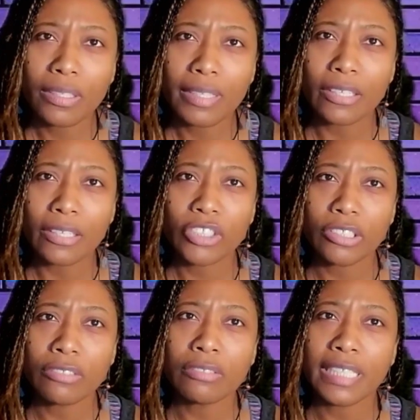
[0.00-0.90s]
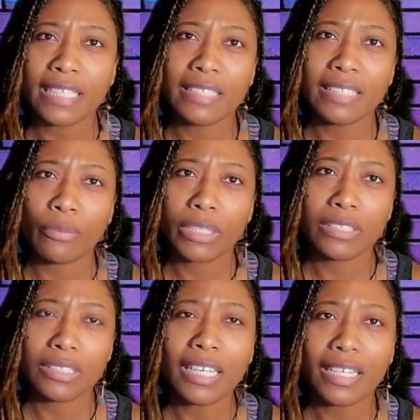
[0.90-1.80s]
like generally that's not
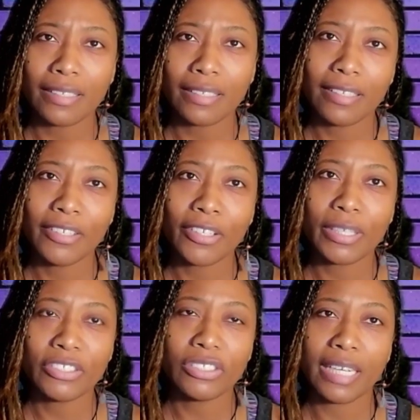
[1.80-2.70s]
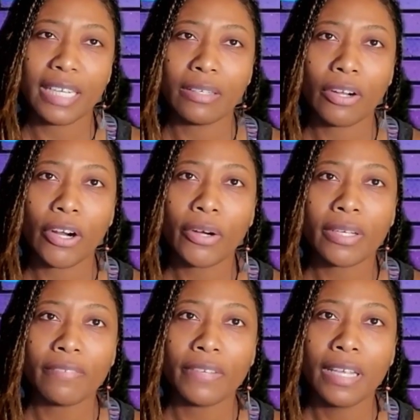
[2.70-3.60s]
what's done. It's just not heard
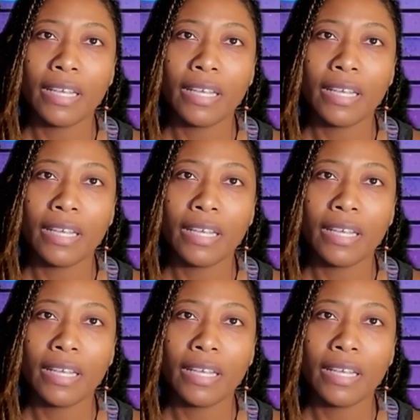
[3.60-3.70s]
of.